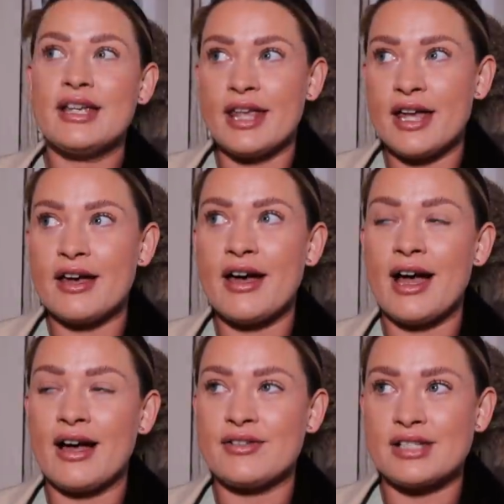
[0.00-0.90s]
year
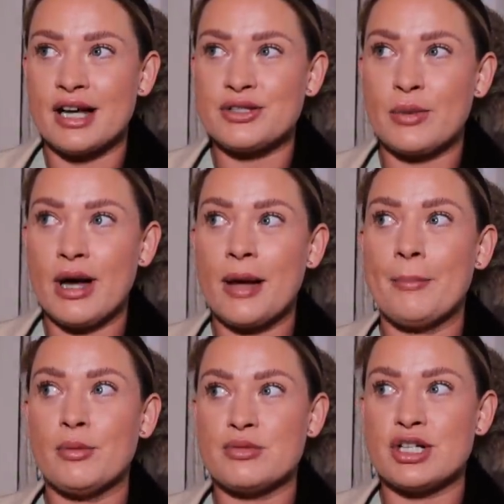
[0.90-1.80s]
I have started to wear
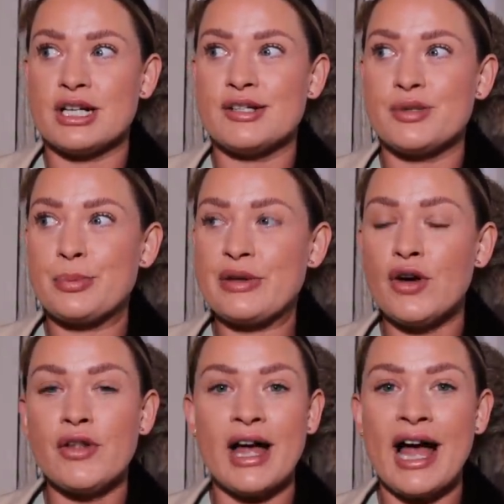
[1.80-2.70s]
mum jeans.
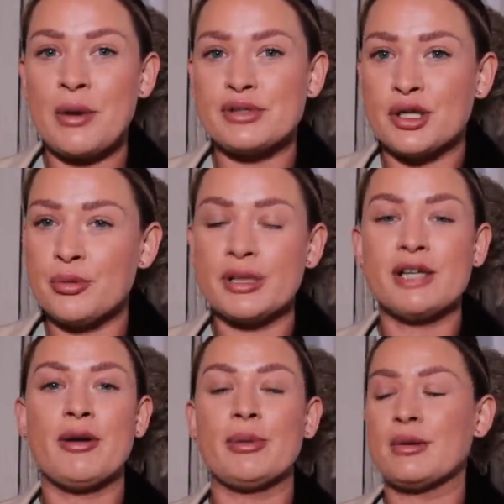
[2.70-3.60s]
Before that I was a
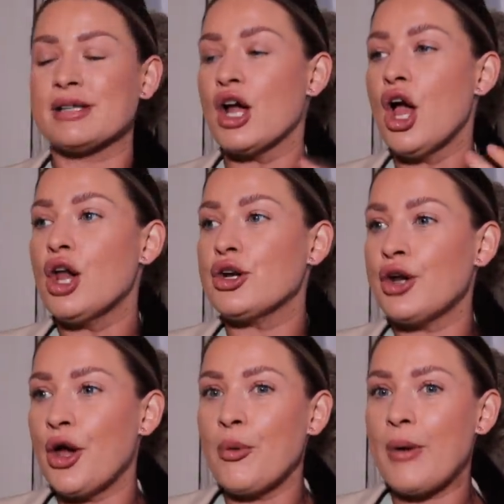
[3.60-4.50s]
complete rebel. I was like, no